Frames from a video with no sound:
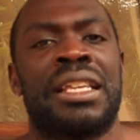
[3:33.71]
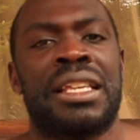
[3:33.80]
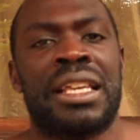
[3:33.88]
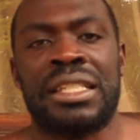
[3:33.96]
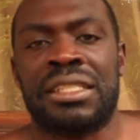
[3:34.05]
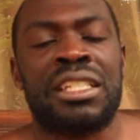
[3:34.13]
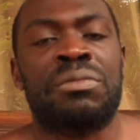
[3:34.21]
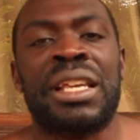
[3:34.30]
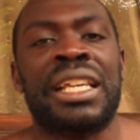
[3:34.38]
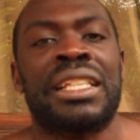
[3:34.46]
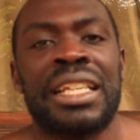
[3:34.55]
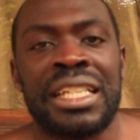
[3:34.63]
and just
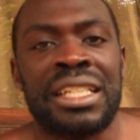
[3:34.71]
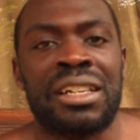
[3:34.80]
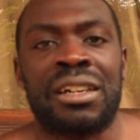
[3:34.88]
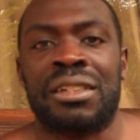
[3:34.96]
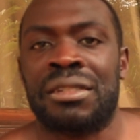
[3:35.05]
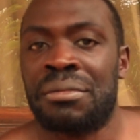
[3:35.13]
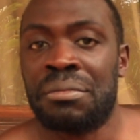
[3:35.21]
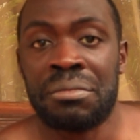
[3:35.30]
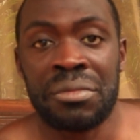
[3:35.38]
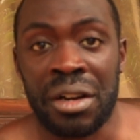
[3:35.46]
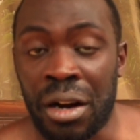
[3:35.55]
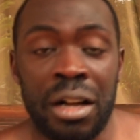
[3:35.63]
make it easy on
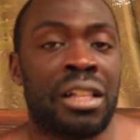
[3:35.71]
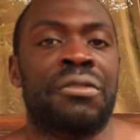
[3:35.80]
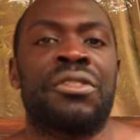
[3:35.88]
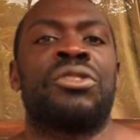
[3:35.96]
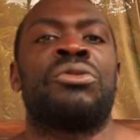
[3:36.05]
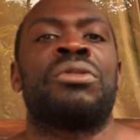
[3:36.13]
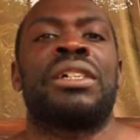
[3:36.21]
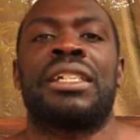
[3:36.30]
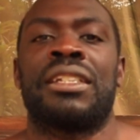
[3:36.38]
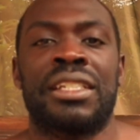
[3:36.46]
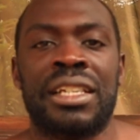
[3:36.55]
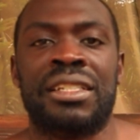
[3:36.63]
all of you
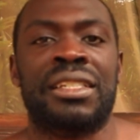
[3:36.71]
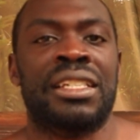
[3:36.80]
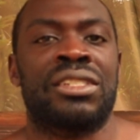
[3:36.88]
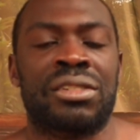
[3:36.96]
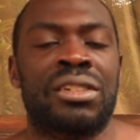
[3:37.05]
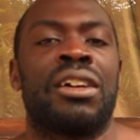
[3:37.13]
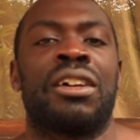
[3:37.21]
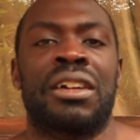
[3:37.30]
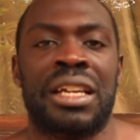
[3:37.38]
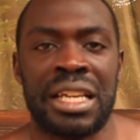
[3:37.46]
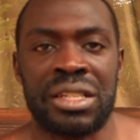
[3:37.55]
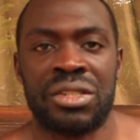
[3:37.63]
and just get your
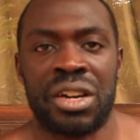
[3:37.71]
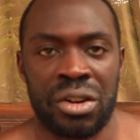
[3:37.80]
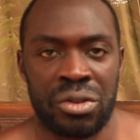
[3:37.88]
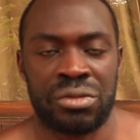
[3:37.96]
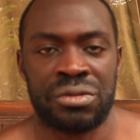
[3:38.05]
car and go.